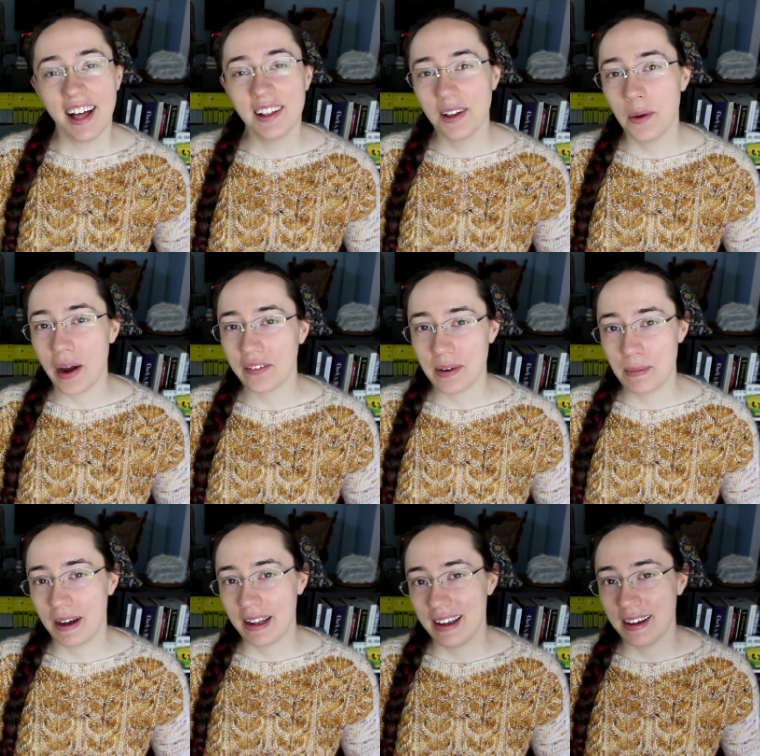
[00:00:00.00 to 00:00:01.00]
Hello
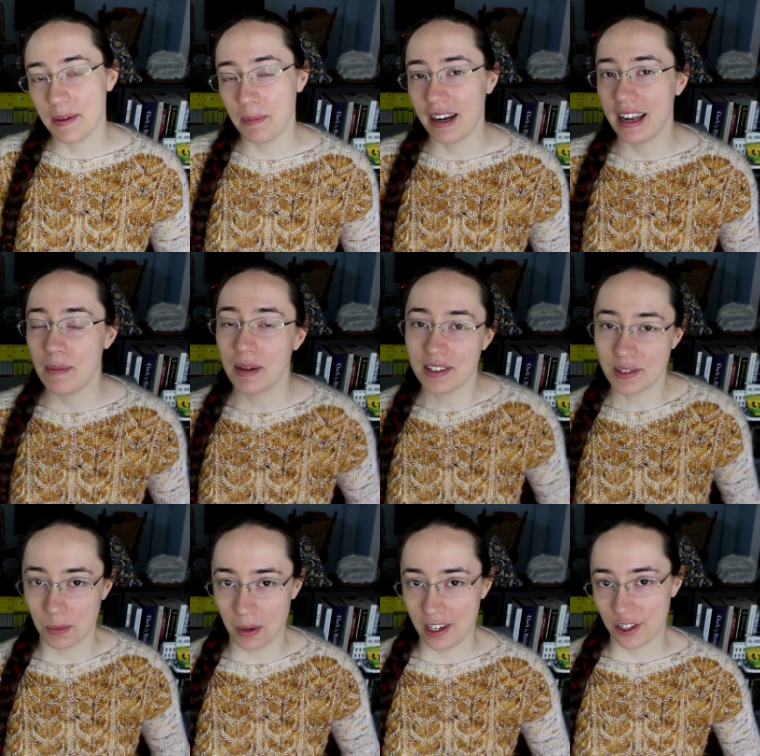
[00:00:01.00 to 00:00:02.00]
everybody, my name
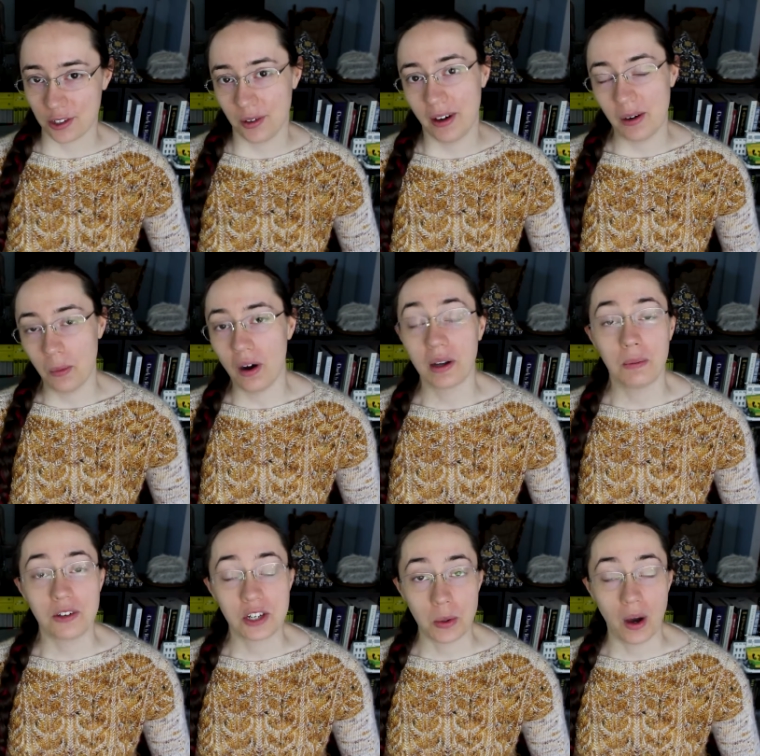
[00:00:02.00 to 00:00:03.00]
is Rachel and
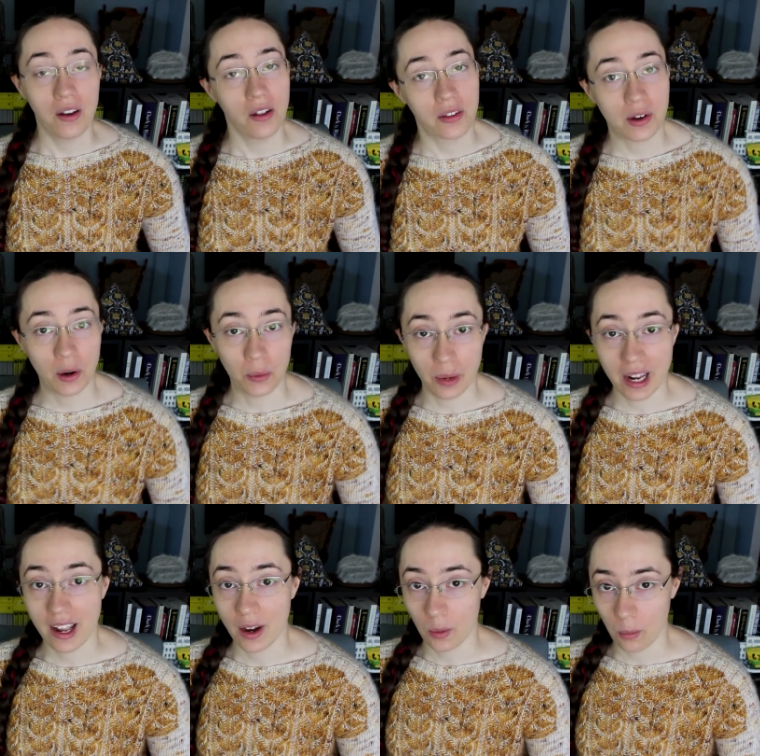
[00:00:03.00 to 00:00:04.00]
welcome to another
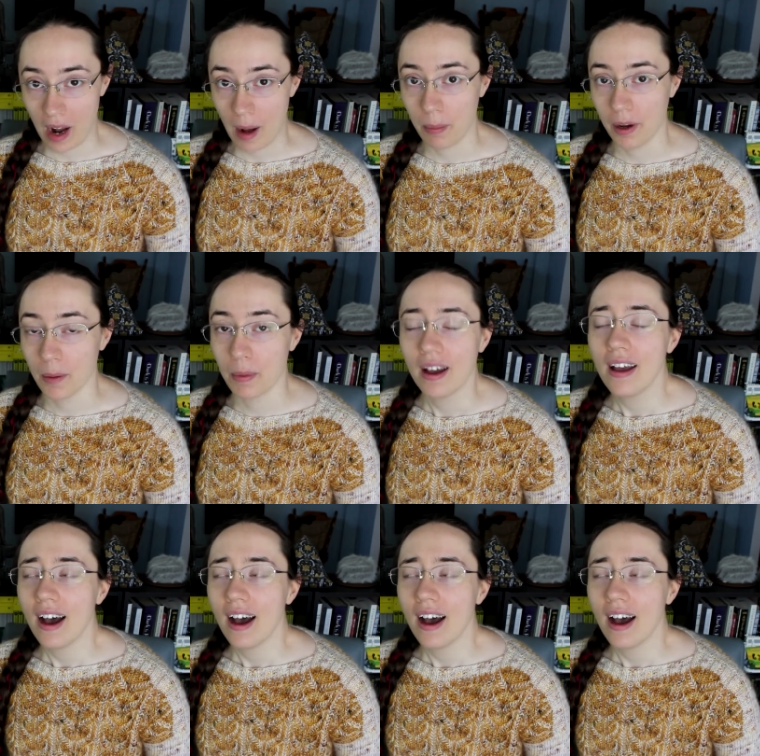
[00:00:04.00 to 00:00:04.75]
reading wrap up.